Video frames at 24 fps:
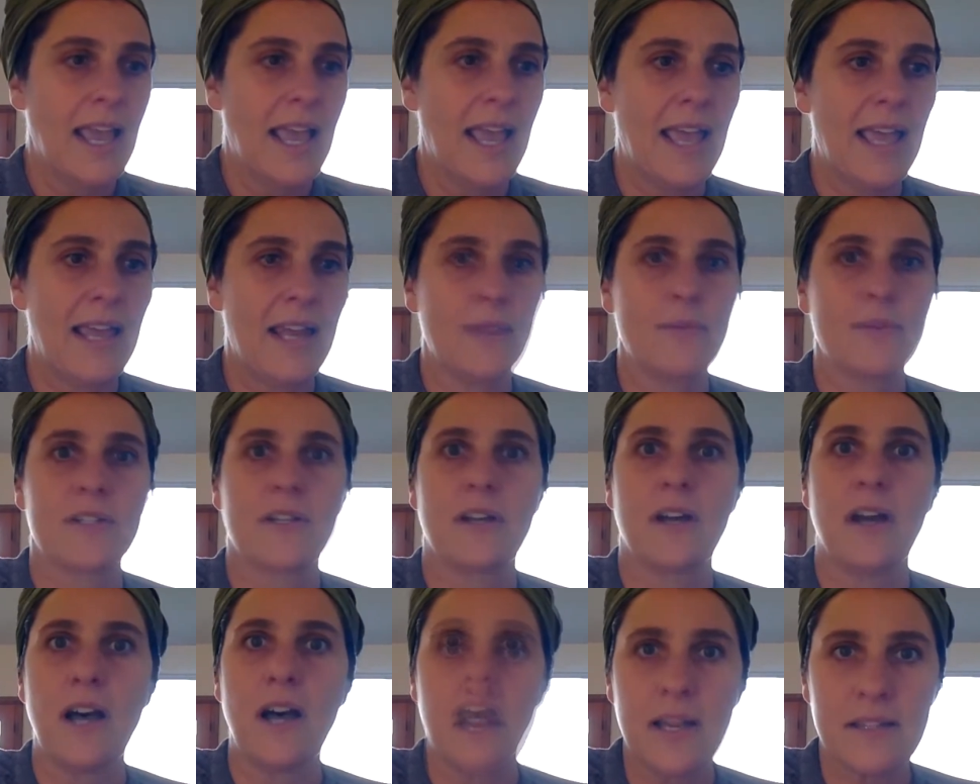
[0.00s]
and it
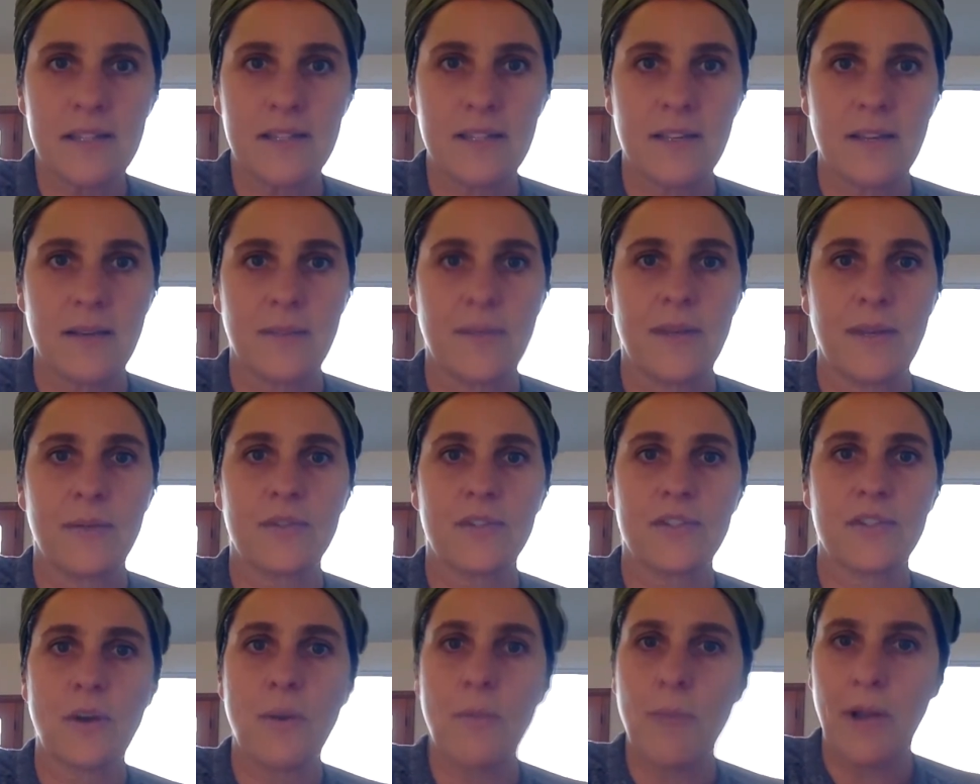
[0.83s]
was awesome. And it
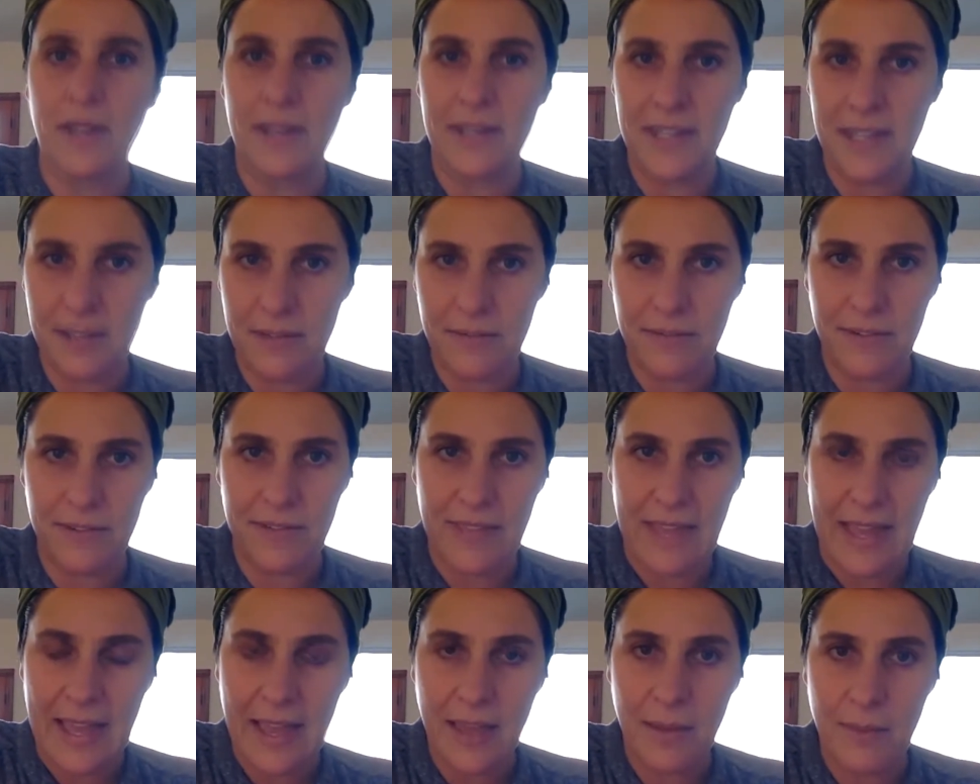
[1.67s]
was so bonding
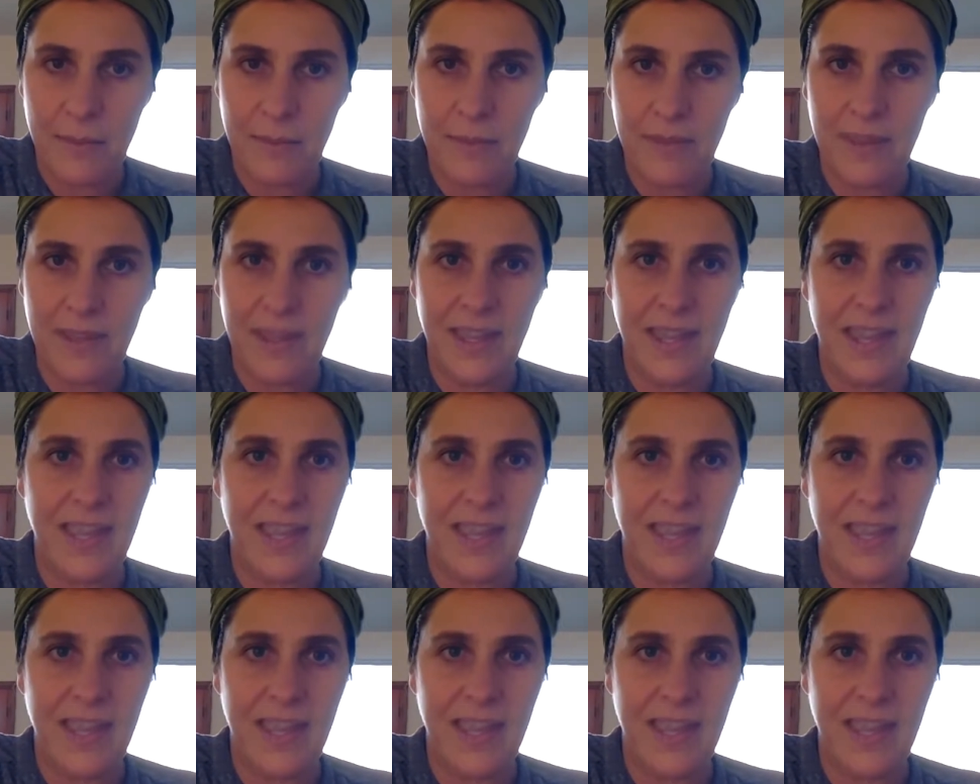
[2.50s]
for them.